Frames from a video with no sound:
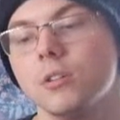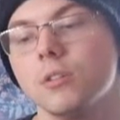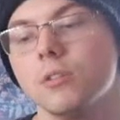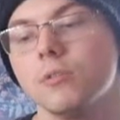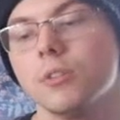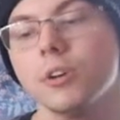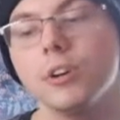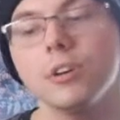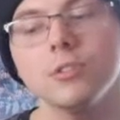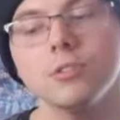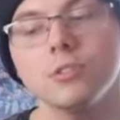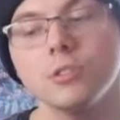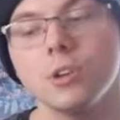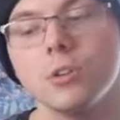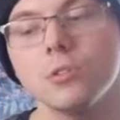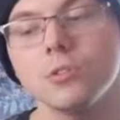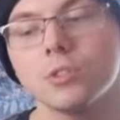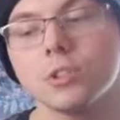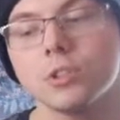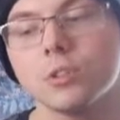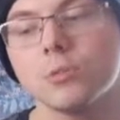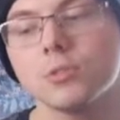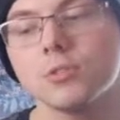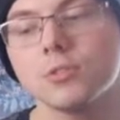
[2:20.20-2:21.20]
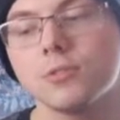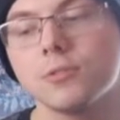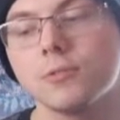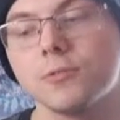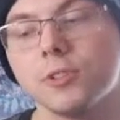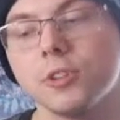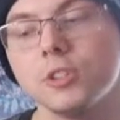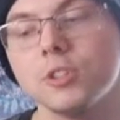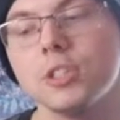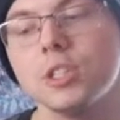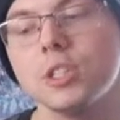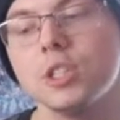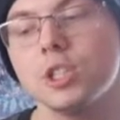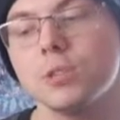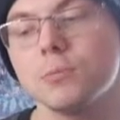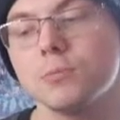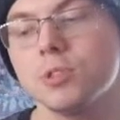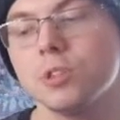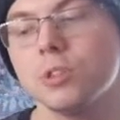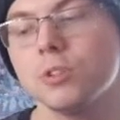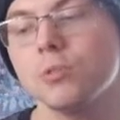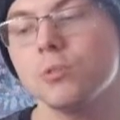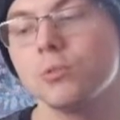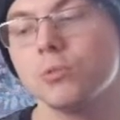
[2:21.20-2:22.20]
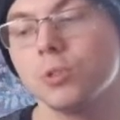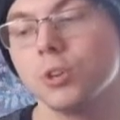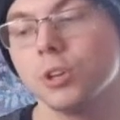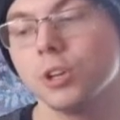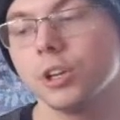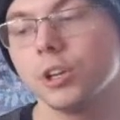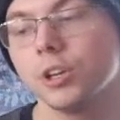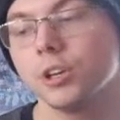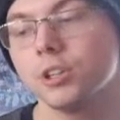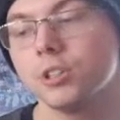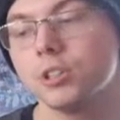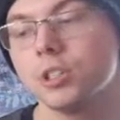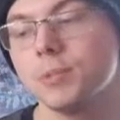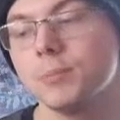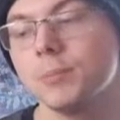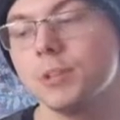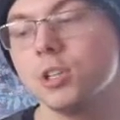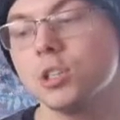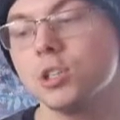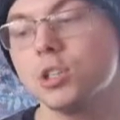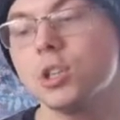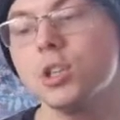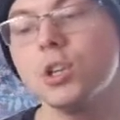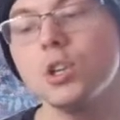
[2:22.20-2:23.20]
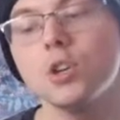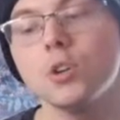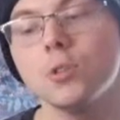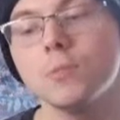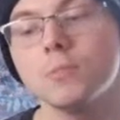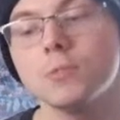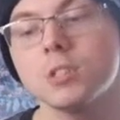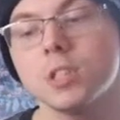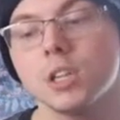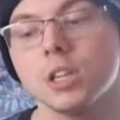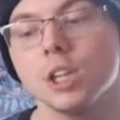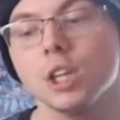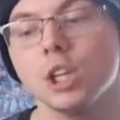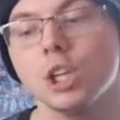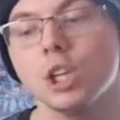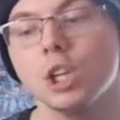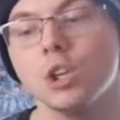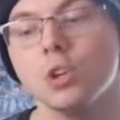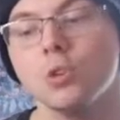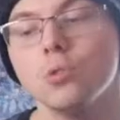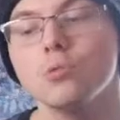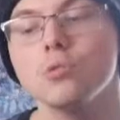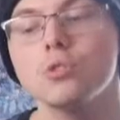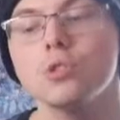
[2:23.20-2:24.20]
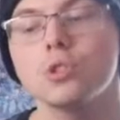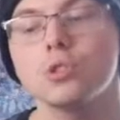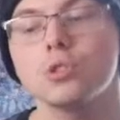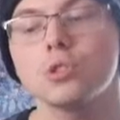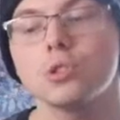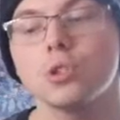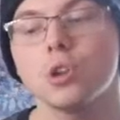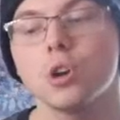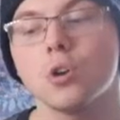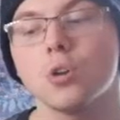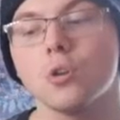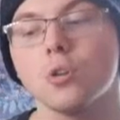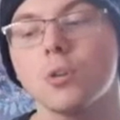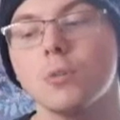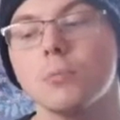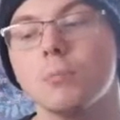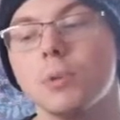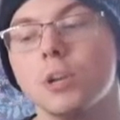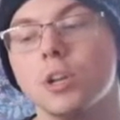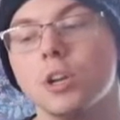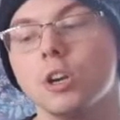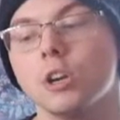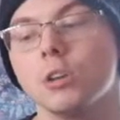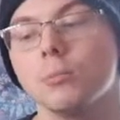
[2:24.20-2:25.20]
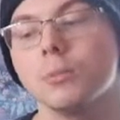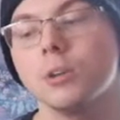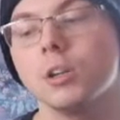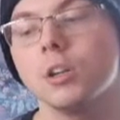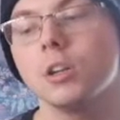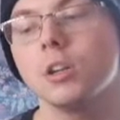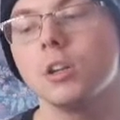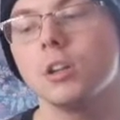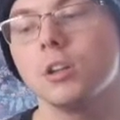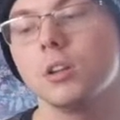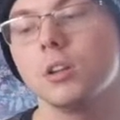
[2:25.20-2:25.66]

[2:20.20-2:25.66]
Pharaoh Zoser was the first Egyptian ruler to be entombed in a huge stone pyramid,